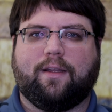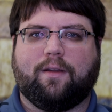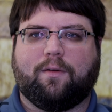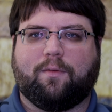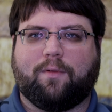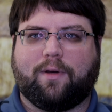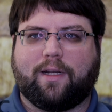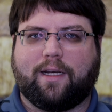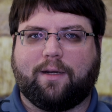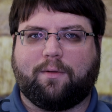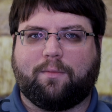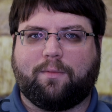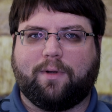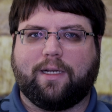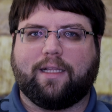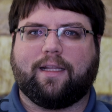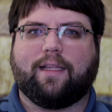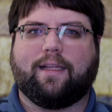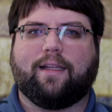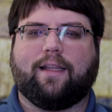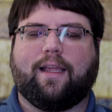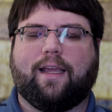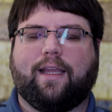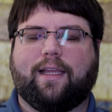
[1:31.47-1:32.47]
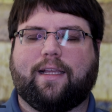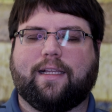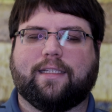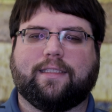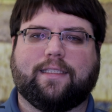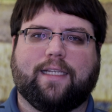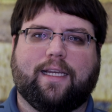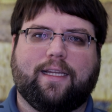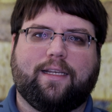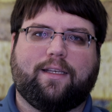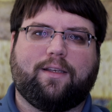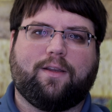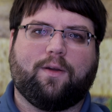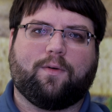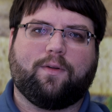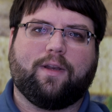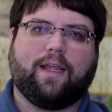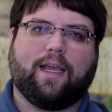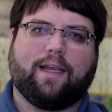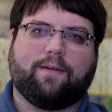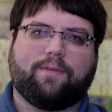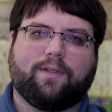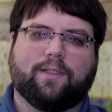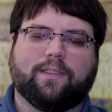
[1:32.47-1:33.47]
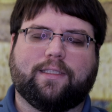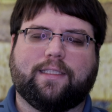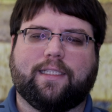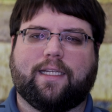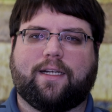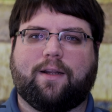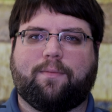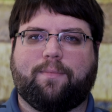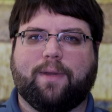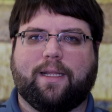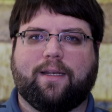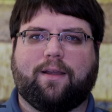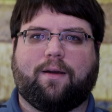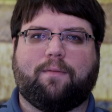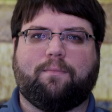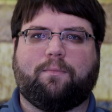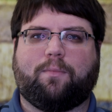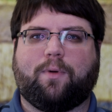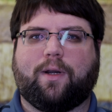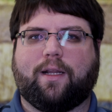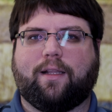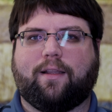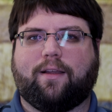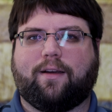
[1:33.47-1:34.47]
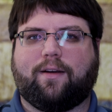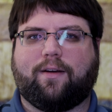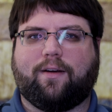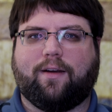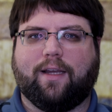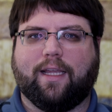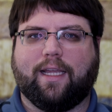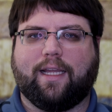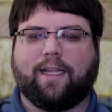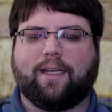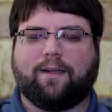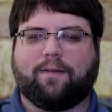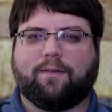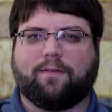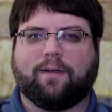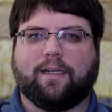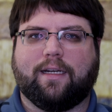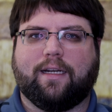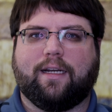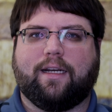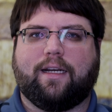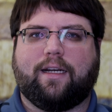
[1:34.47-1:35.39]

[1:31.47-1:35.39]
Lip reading: what I really like is I don't have to set up an umbrella, and